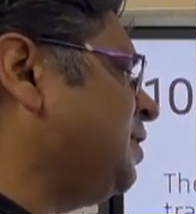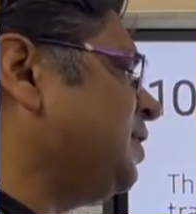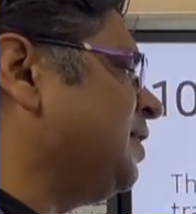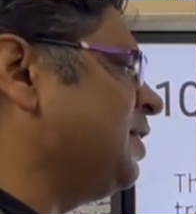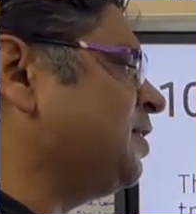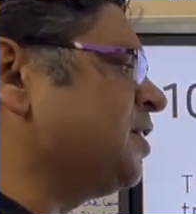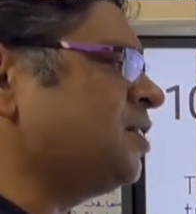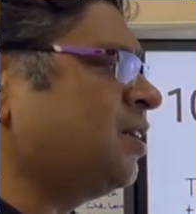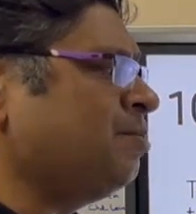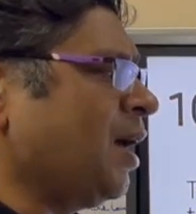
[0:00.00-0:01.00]
in a
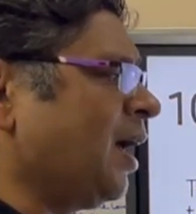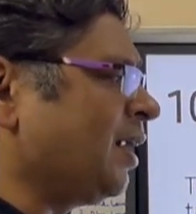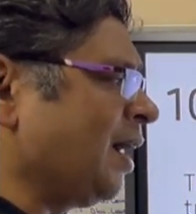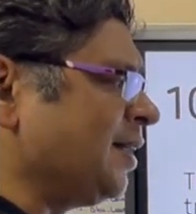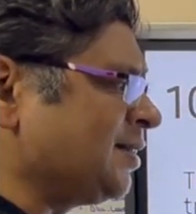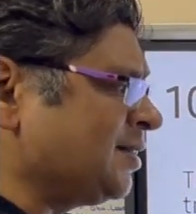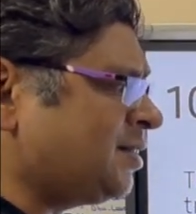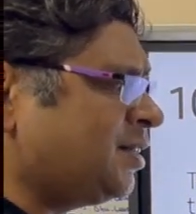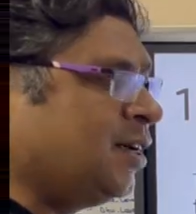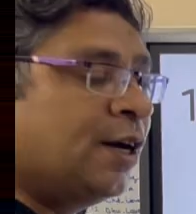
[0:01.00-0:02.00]
system arises
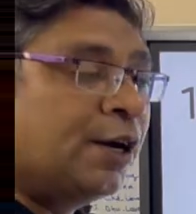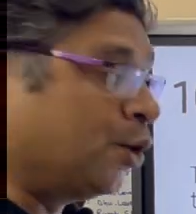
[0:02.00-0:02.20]
due